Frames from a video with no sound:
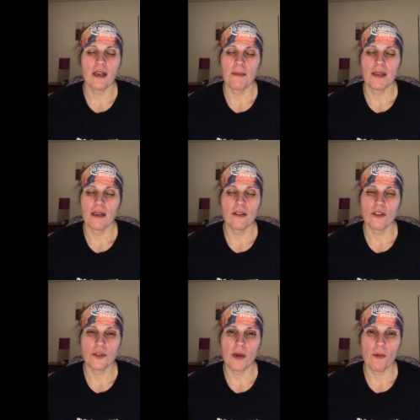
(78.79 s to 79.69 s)
I mean, it
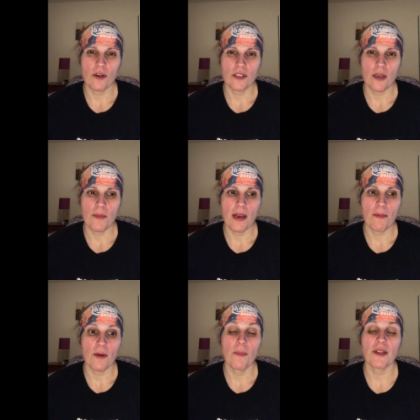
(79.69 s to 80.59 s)
looked way worse on
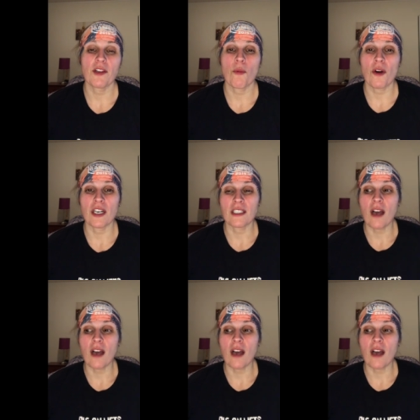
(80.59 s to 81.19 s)
paper, but there were a